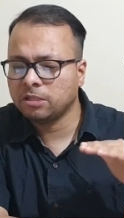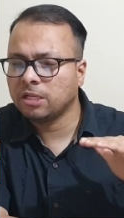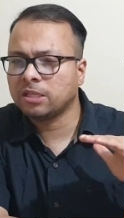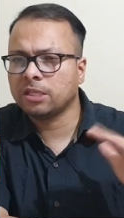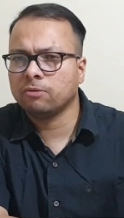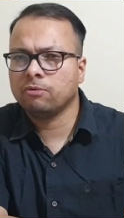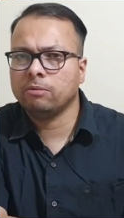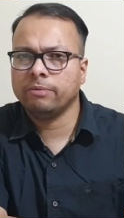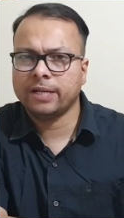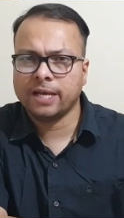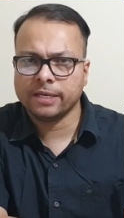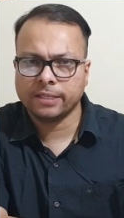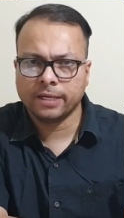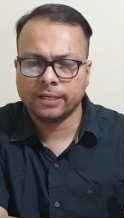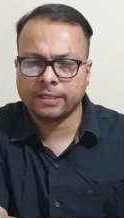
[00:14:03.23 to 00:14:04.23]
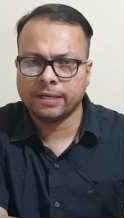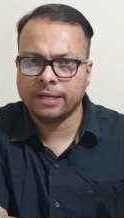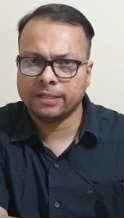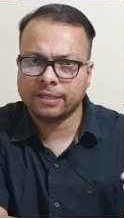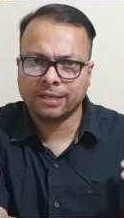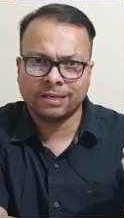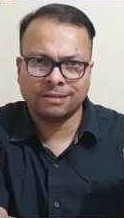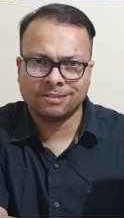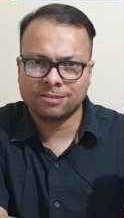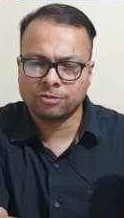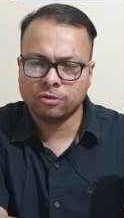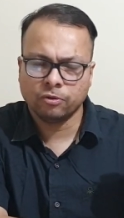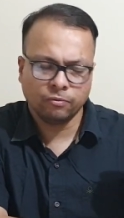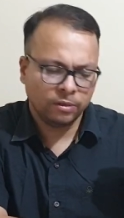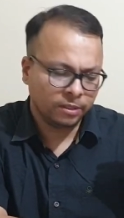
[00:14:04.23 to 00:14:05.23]
nothing will be like that, and the
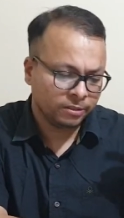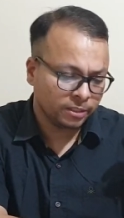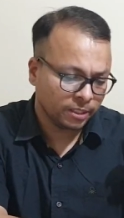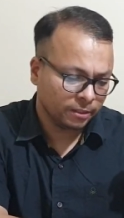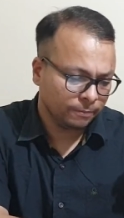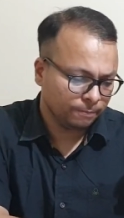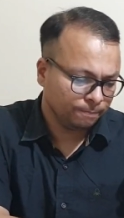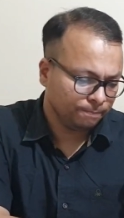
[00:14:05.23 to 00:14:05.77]
stock will run.